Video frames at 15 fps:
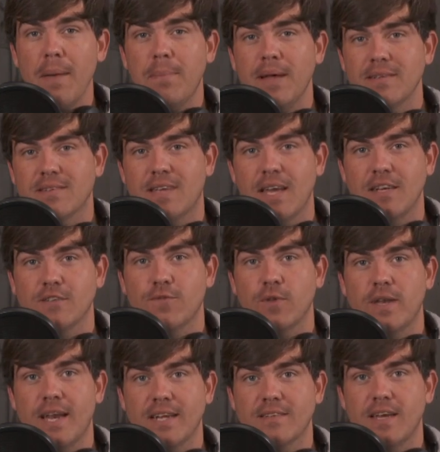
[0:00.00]
best guess for the
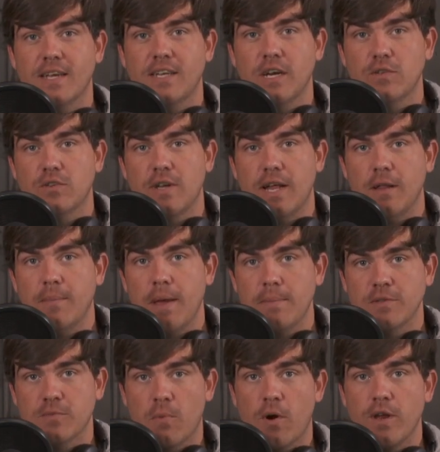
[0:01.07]
next head coach at Alabama
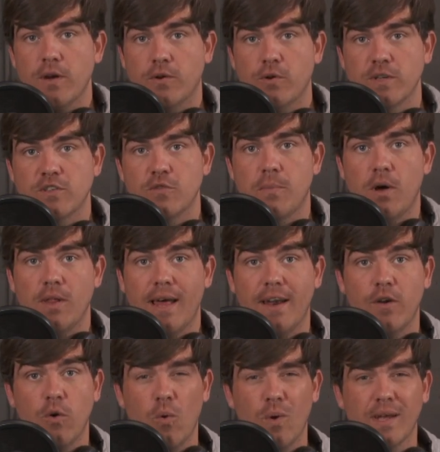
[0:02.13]
is Mario Cristobal out
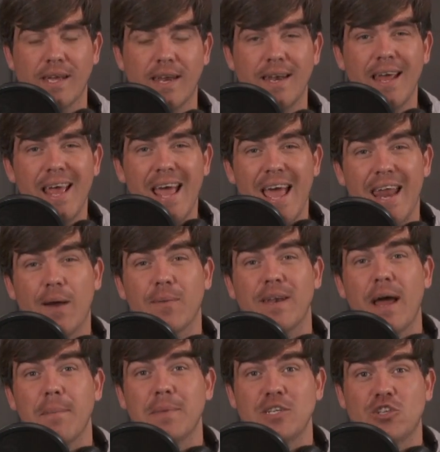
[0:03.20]
at Oregon. And I would
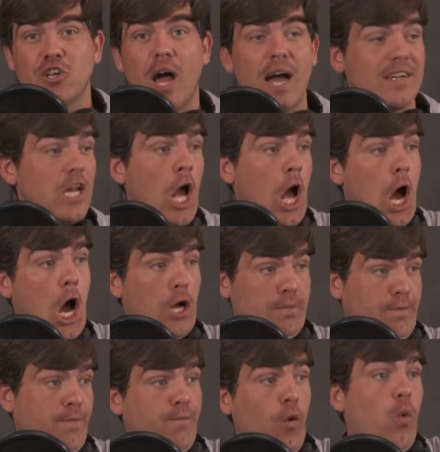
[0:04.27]
not be shocked
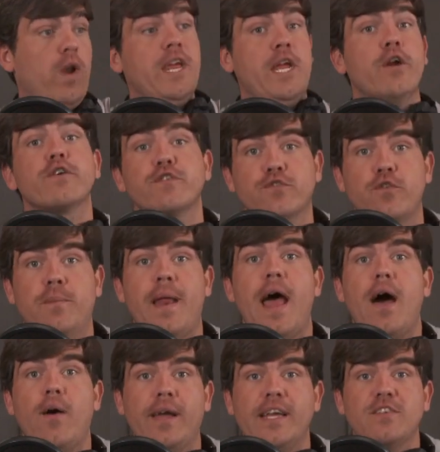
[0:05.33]
40 years from
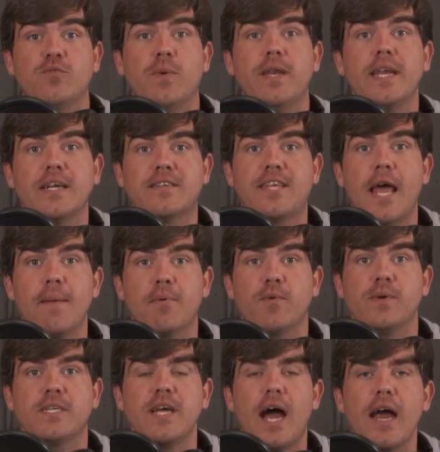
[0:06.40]
now, I guess when Nick Saban
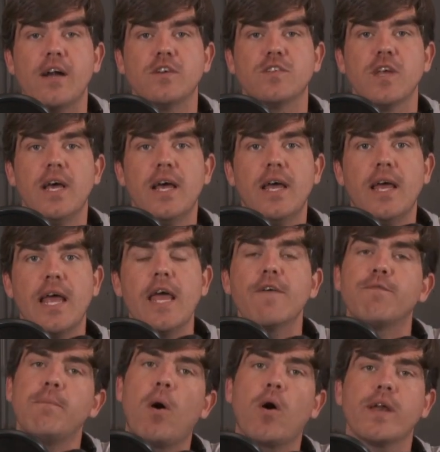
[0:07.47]
retires,
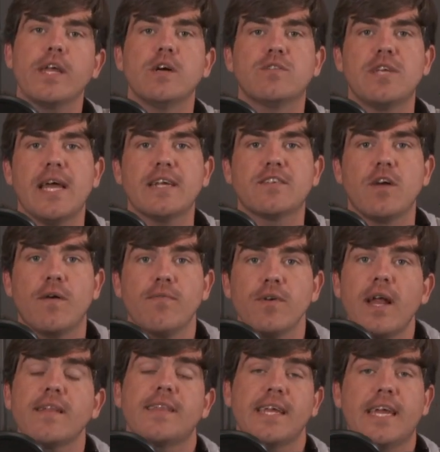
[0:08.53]
if Mario takes over. And
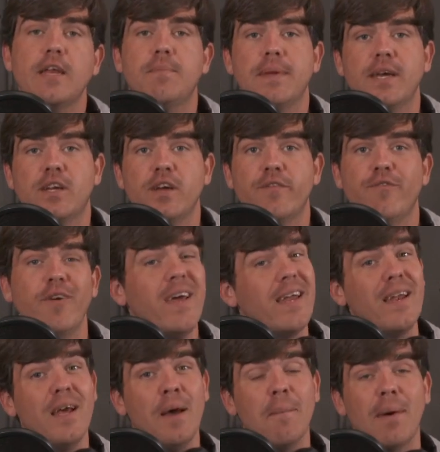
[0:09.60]
I think he'd be a good fit.
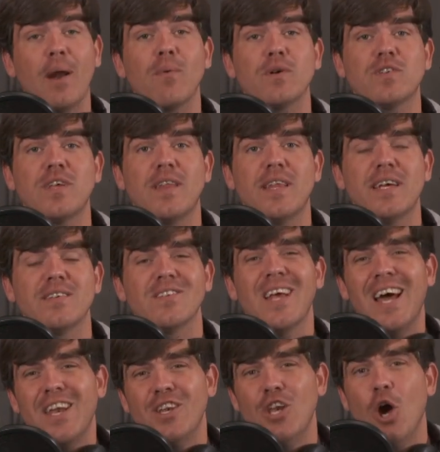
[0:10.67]
But I will say this.
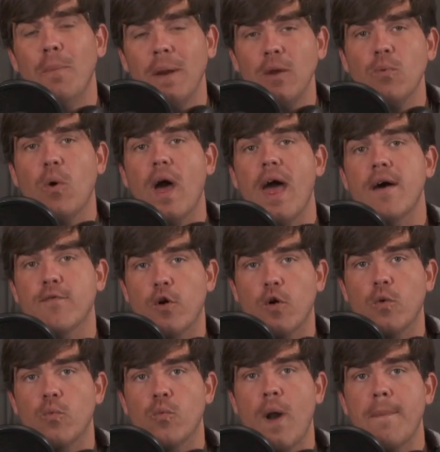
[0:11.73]
Nobody will
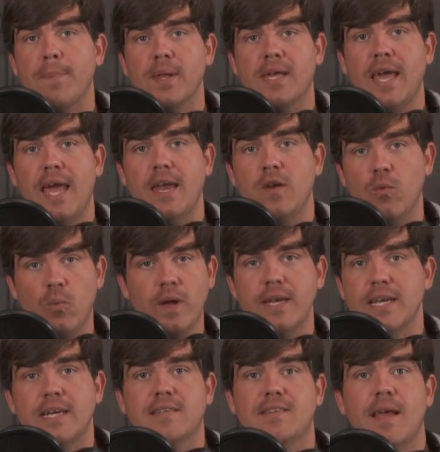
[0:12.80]
ever replicate what
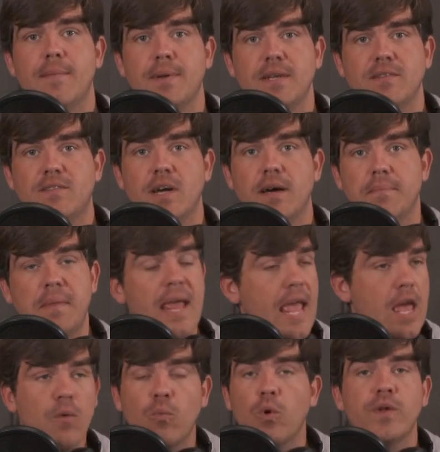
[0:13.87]
Nick Saban has done.
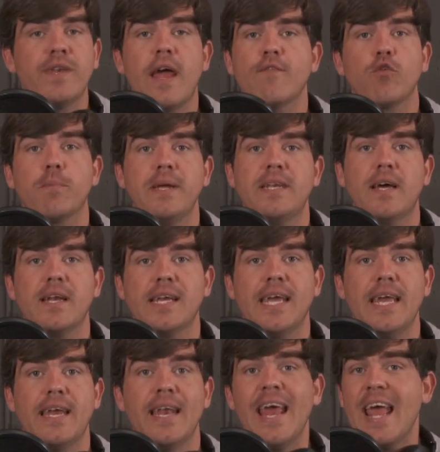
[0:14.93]
It will never be done
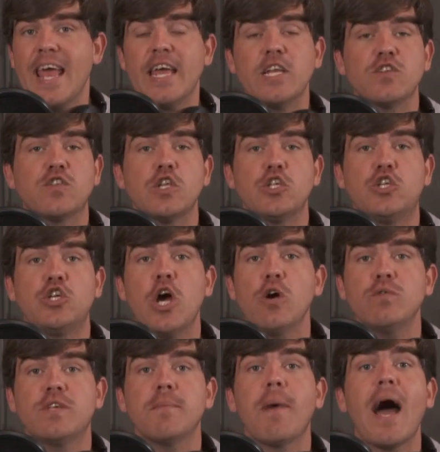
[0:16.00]
again. It is the Joe
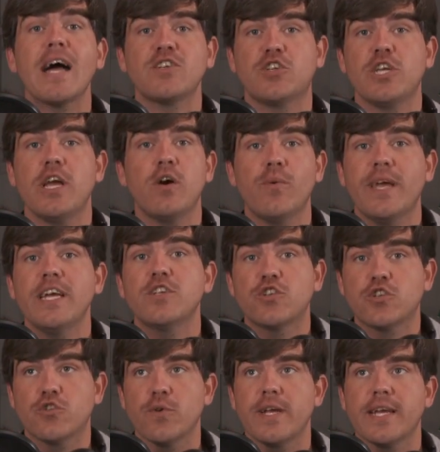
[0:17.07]
DiMaggio hit
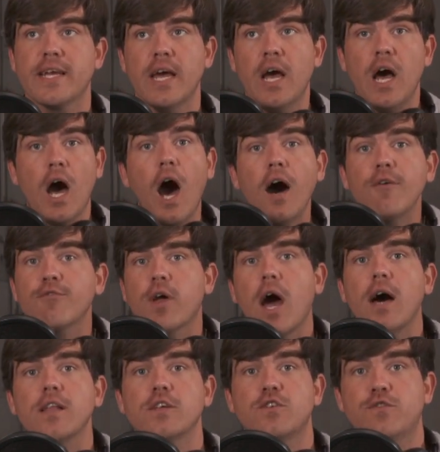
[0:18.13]
streak of
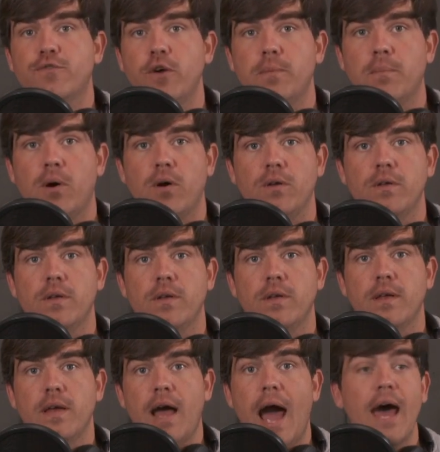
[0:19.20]
college football.
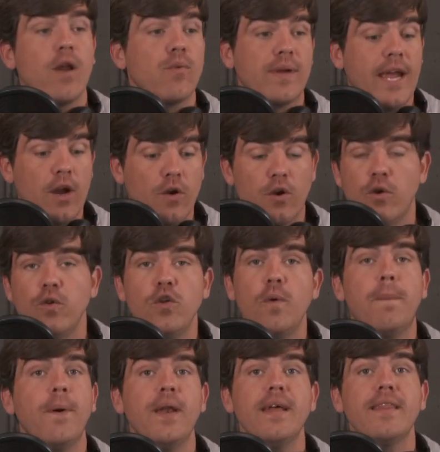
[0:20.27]
I don't care who you
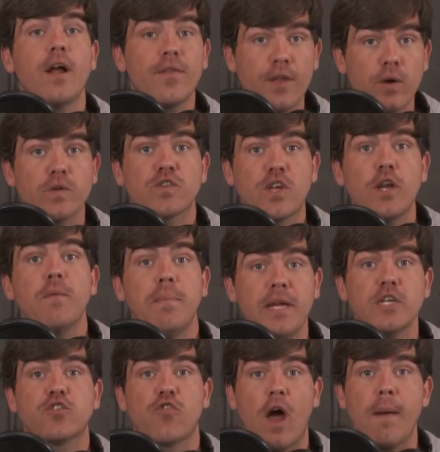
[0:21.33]
put in there. There is going to be
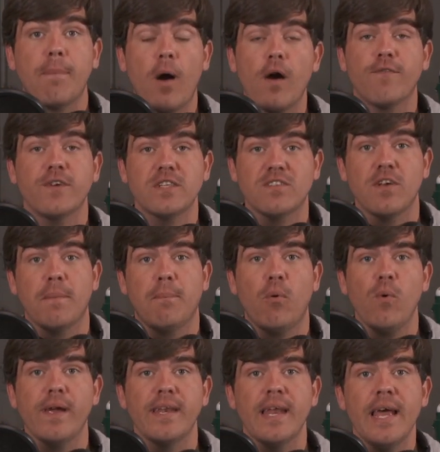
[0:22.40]
a drop off at some
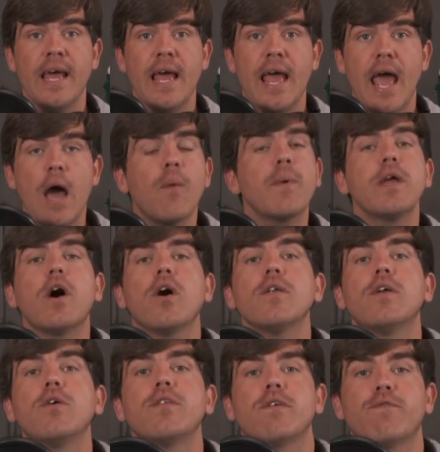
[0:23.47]
point. And we all
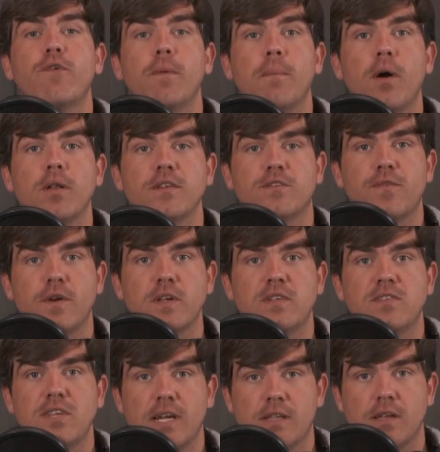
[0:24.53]
know that football is very
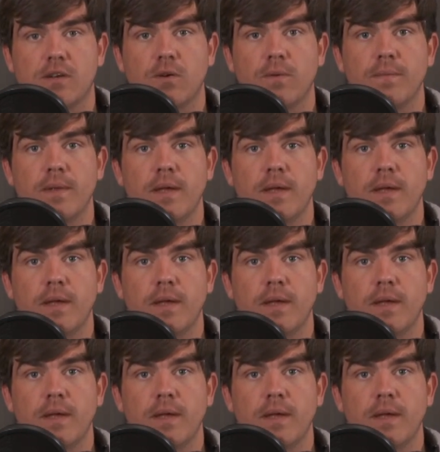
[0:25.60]
cyclical.